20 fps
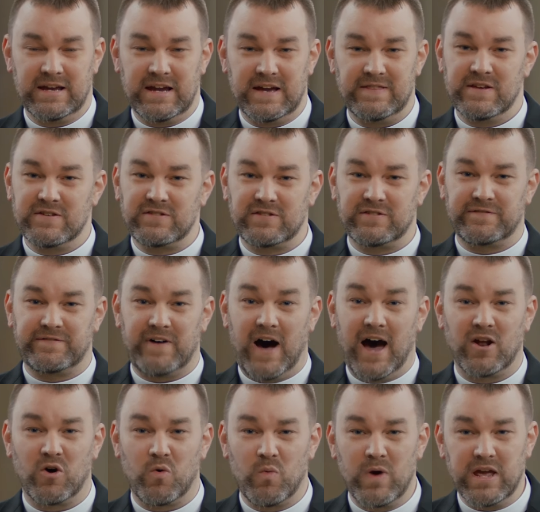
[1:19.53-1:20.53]
In this
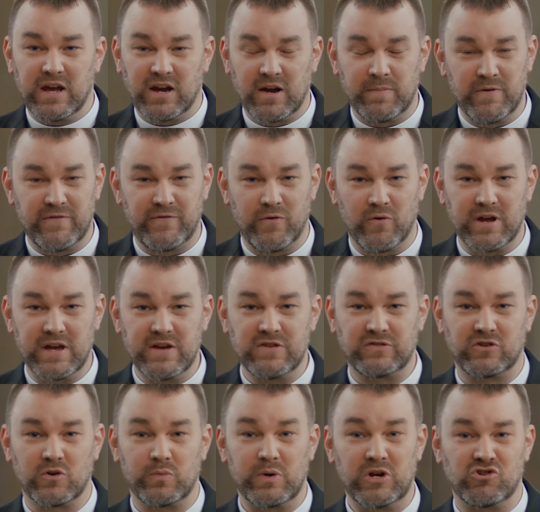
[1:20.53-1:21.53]
final week before
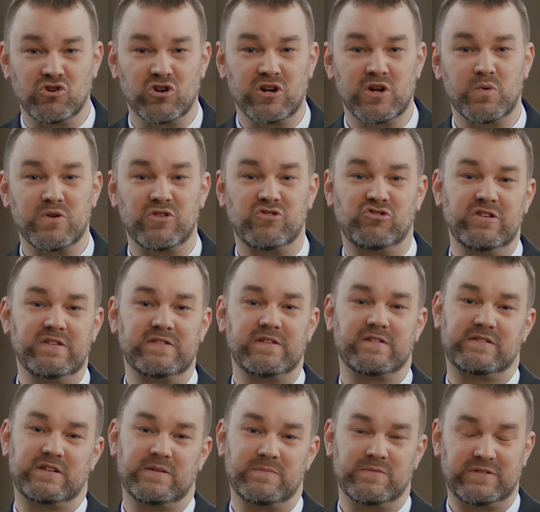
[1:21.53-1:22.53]
Easter, we journey with
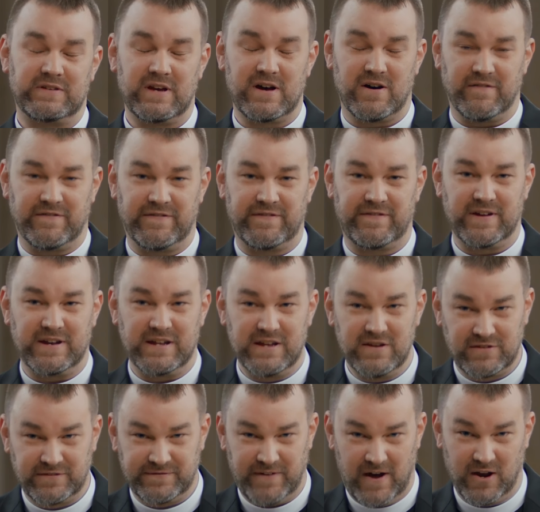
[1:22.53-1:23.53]
Jesus himself in
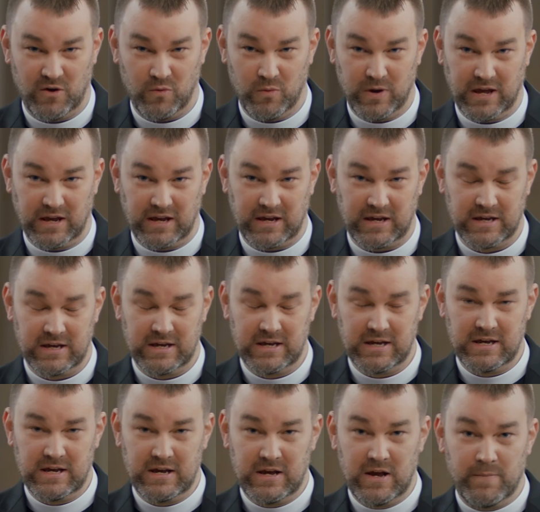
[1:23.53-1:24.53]
his final week
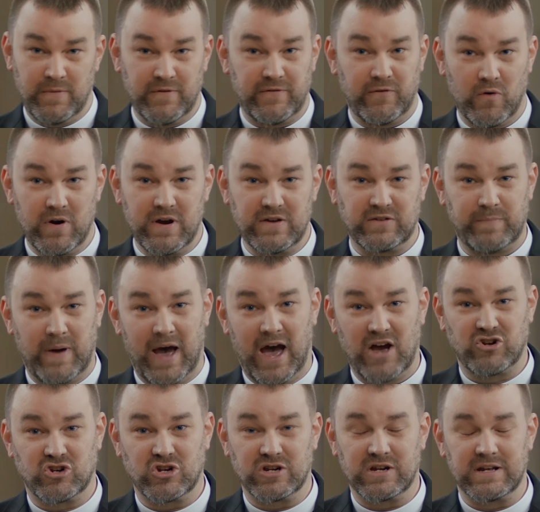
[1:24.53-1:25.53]
before his
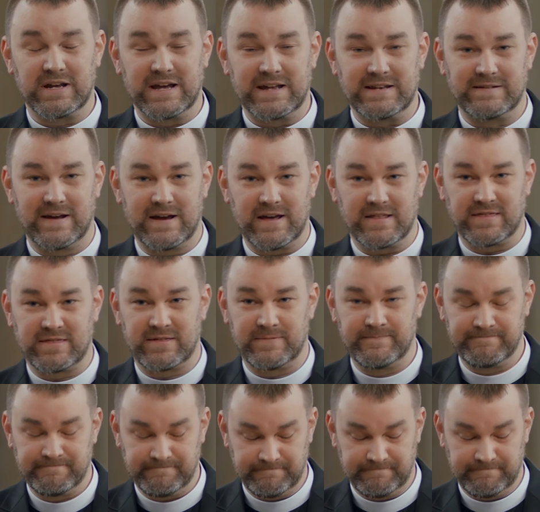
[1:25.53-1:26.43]
passion and death.